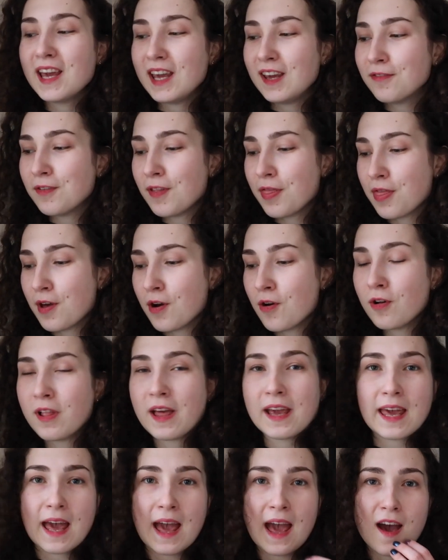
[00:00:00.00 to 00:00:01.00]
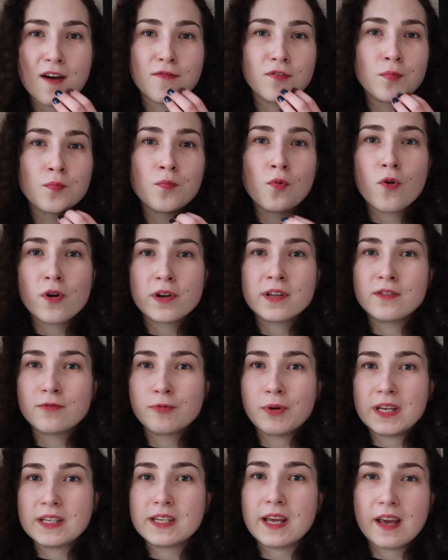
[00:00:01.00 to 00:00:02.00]
even though I have a modern
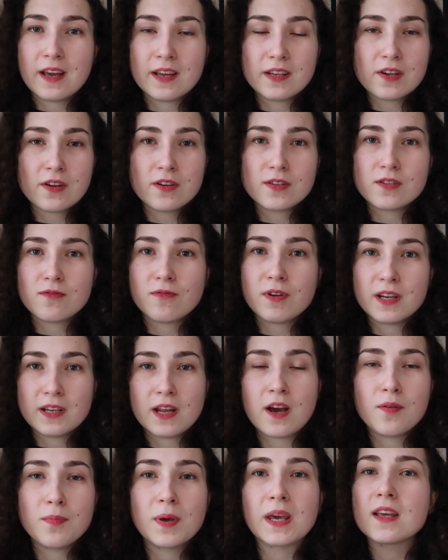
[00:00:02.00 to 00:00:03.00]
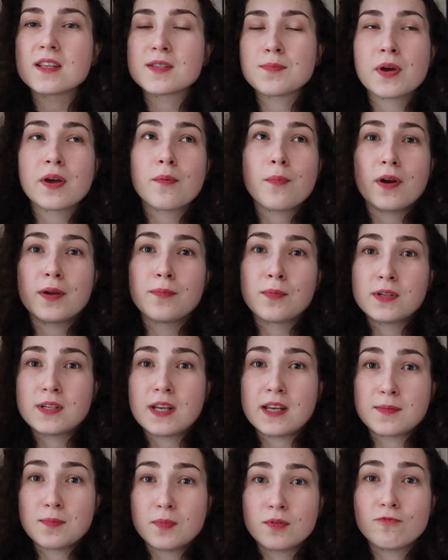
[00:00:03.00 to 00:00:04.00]
radiators right now because my apartment
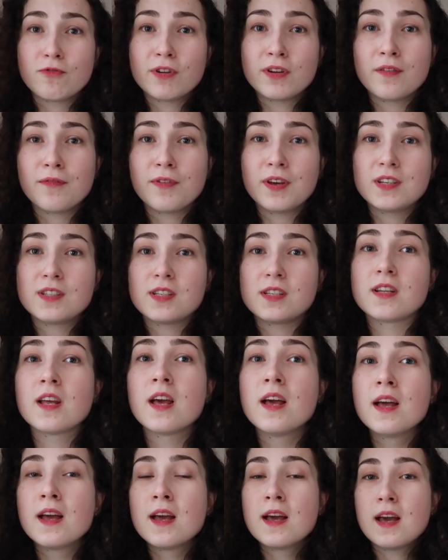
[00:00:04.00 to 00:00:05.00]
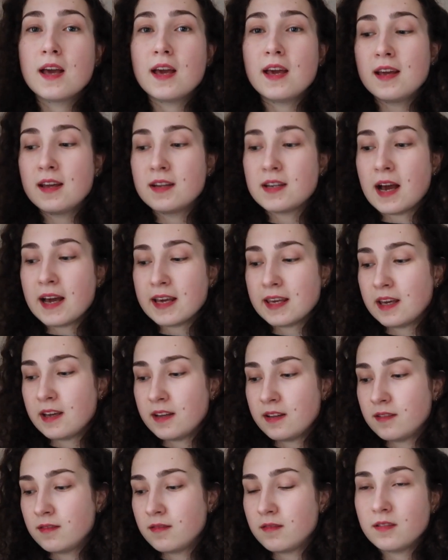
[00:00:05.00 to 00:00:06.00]
has been renovated. And
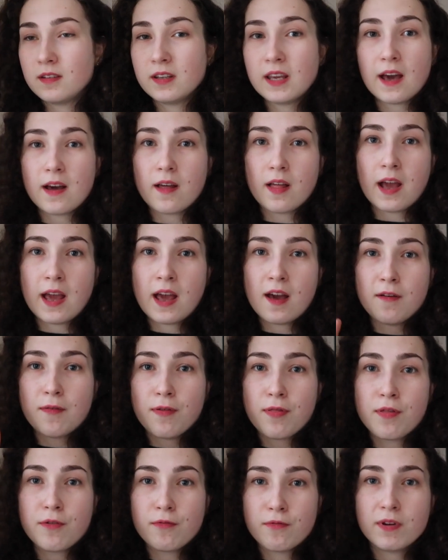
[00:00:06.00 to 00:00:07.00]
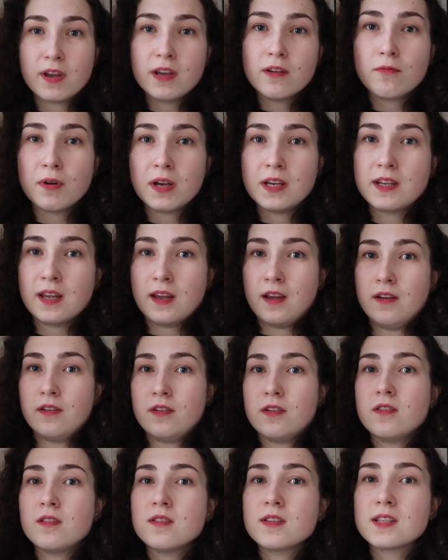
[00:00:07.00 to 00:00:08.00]
I have 3
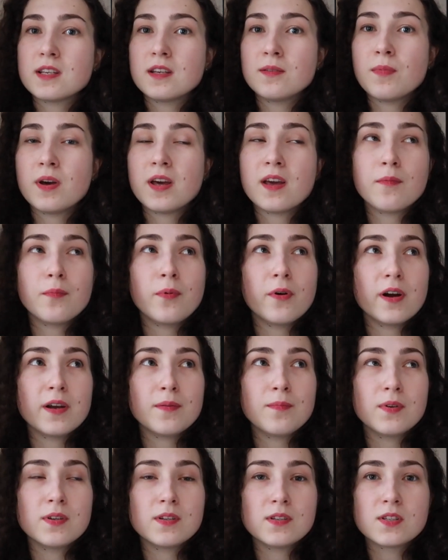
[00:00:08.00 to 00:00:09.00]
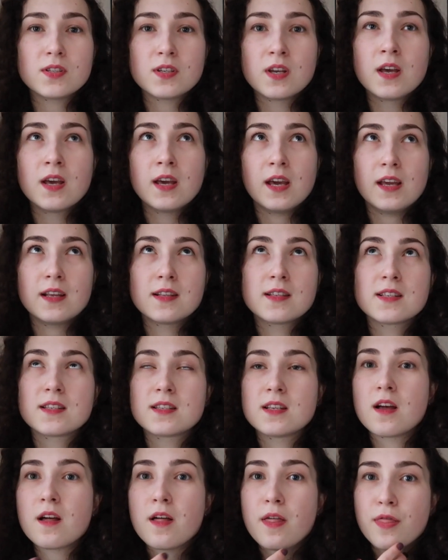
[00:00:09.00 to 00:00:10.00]
radiators in my apartment.
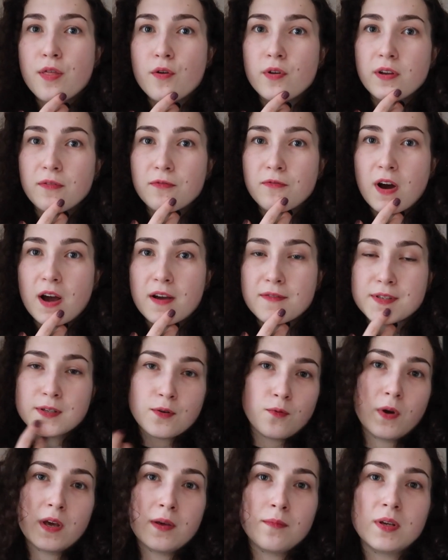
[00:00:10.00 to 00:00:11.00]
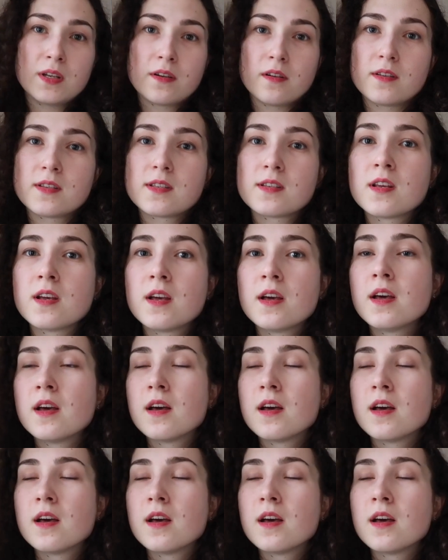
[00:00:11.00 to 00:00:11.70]
It's 35 square meters,